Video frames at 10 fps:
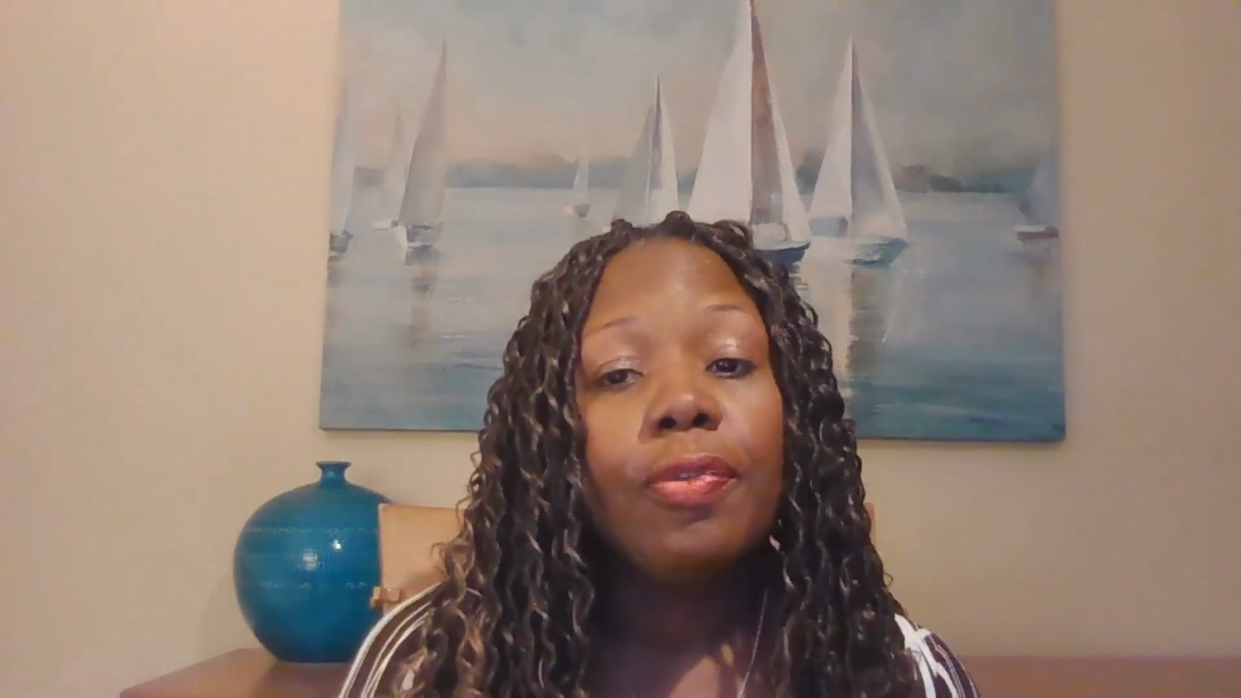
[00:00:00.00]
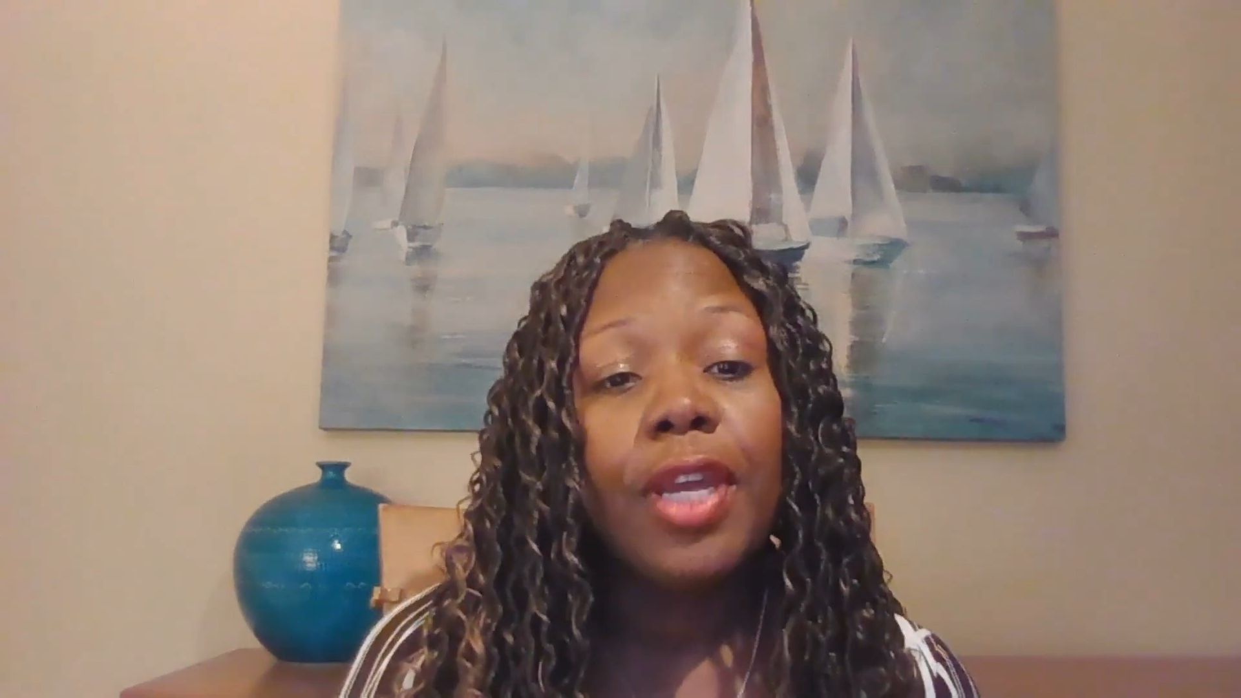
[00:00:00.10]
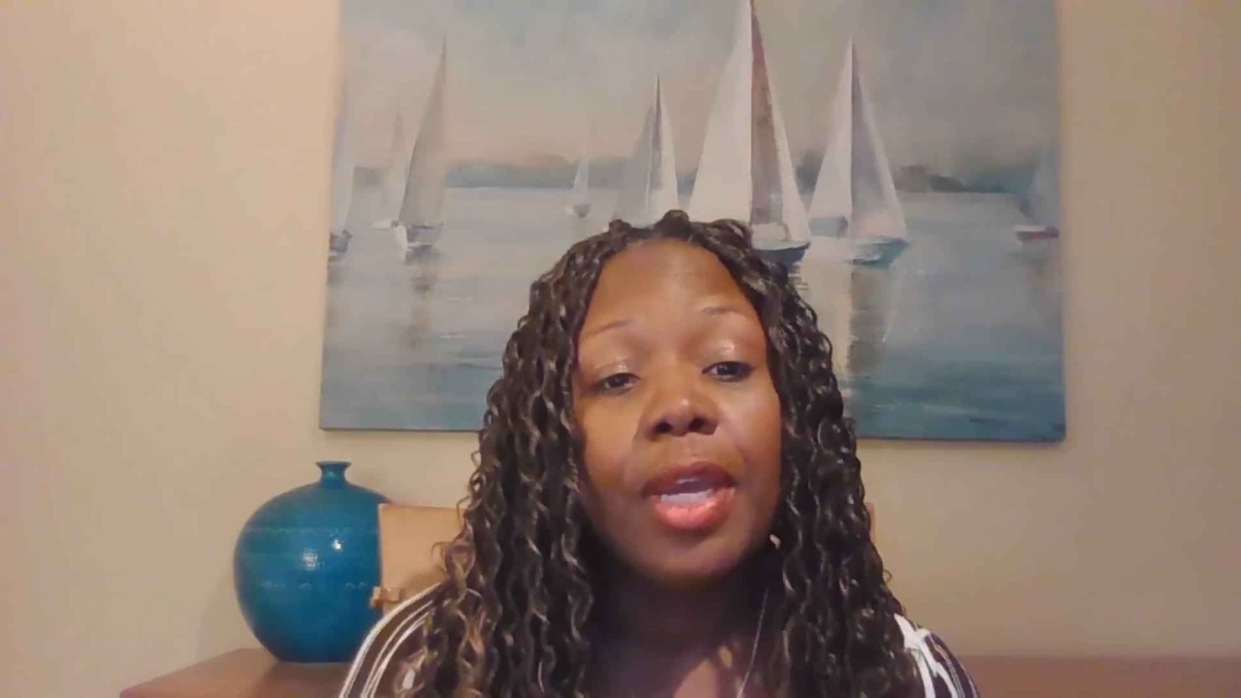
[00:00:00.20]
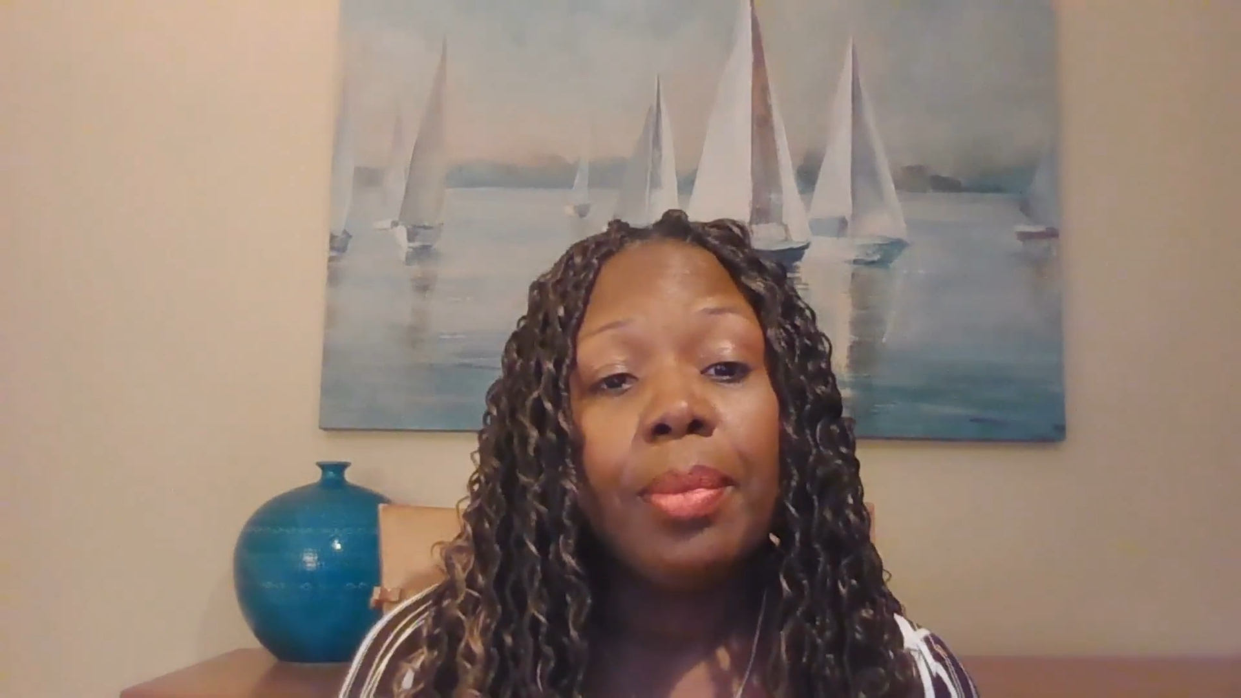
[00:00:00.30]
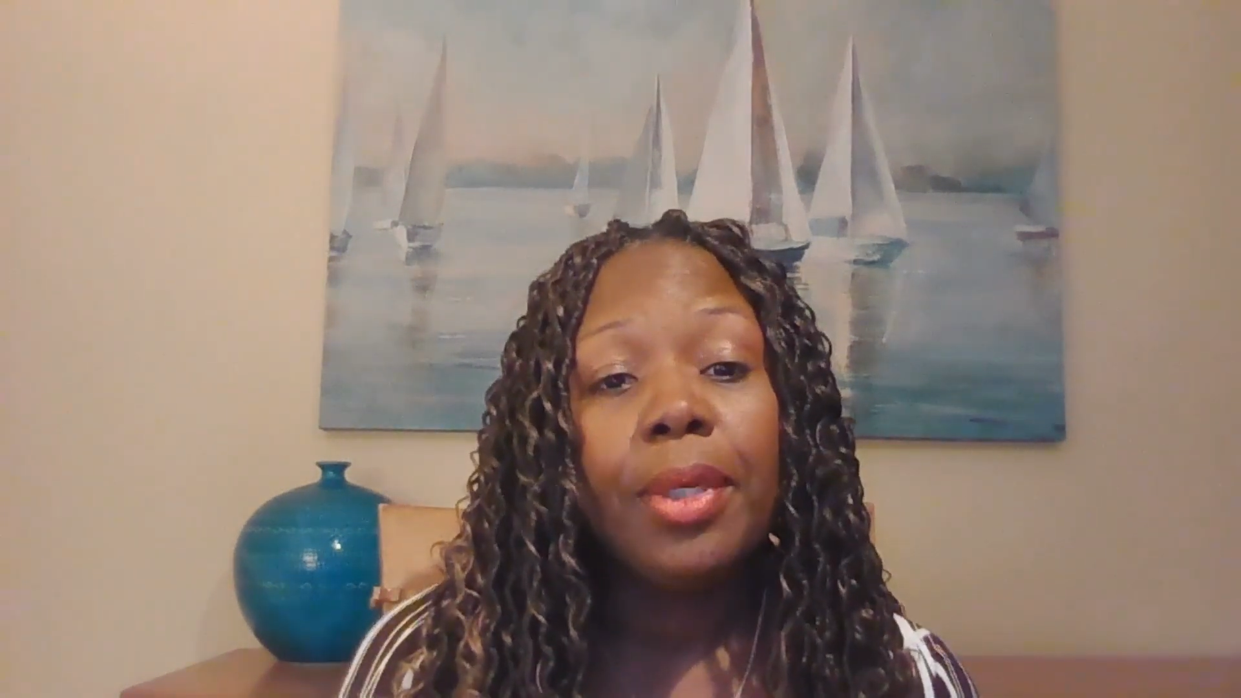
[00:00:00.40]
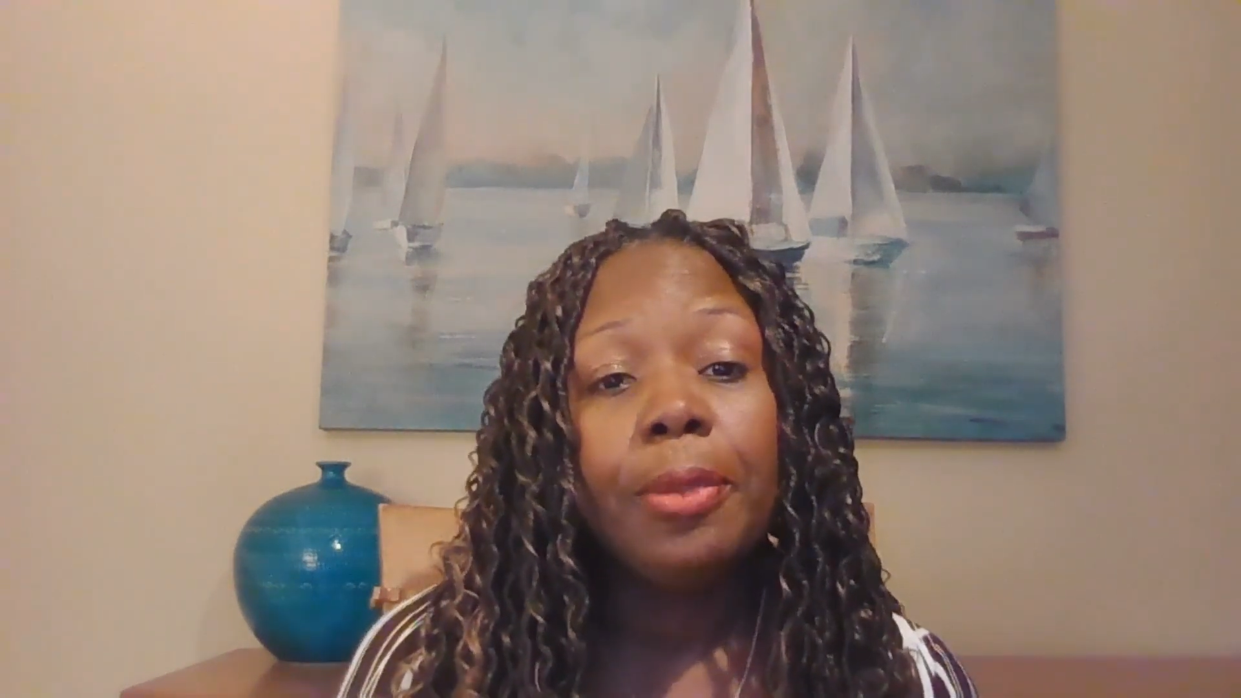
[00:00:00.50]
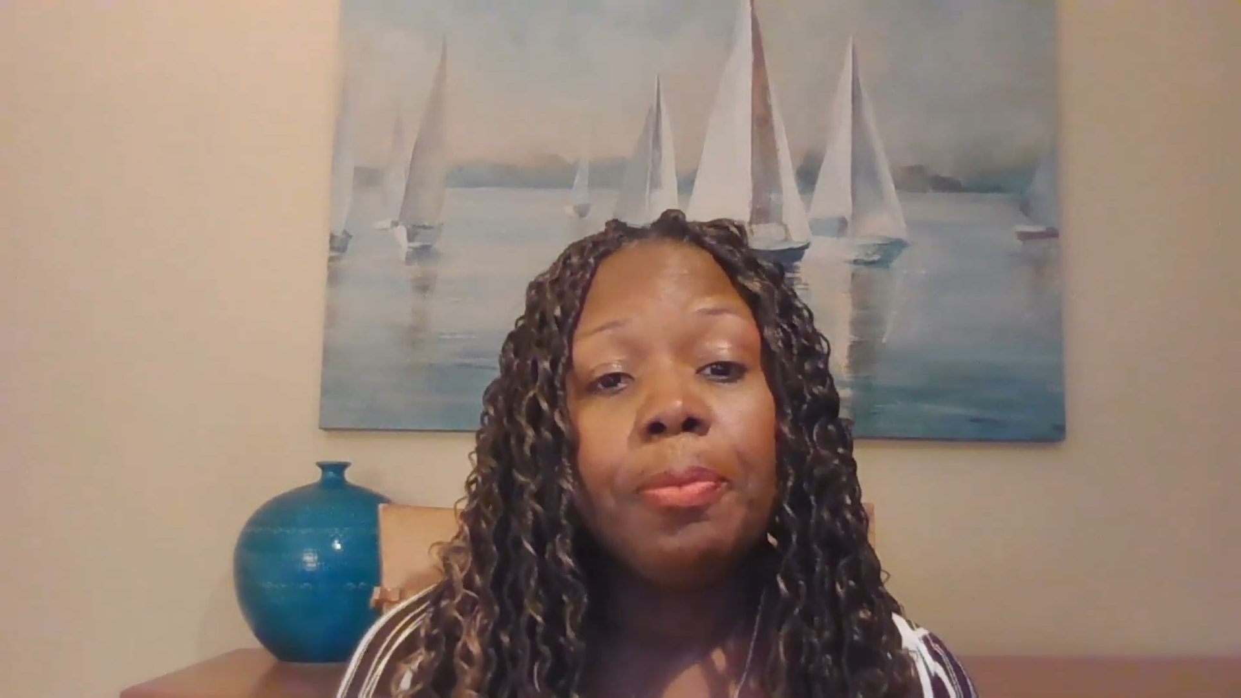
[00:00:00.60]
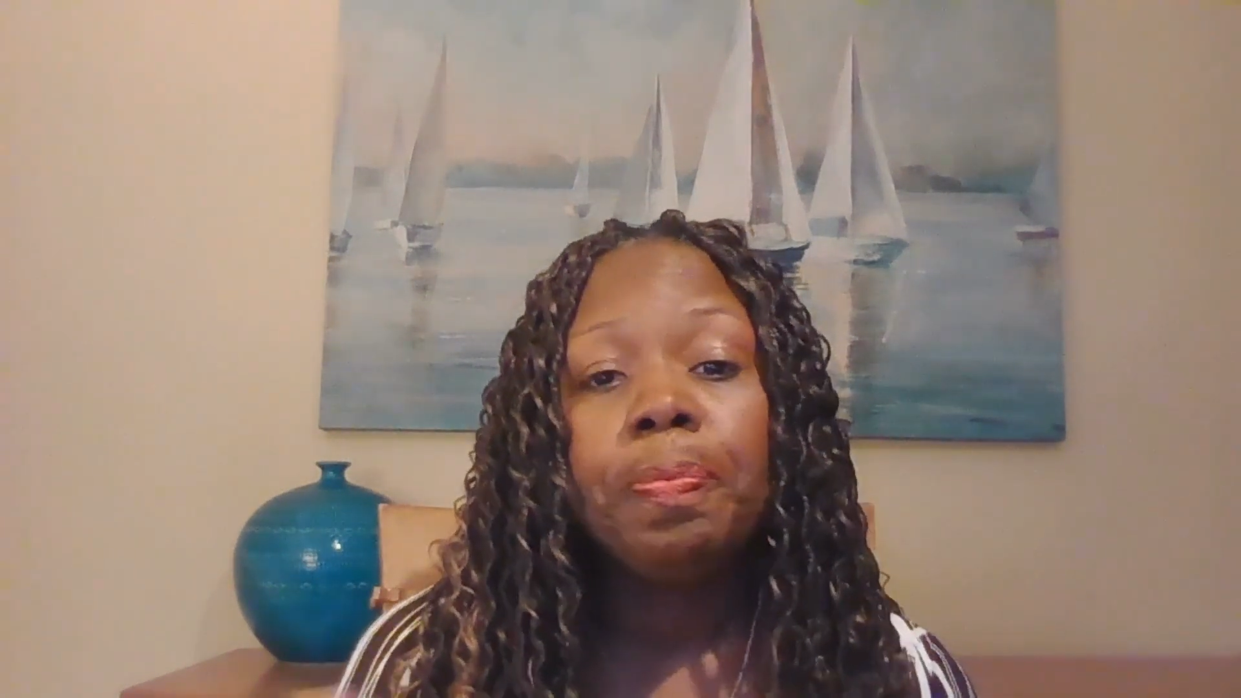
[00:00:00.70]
family.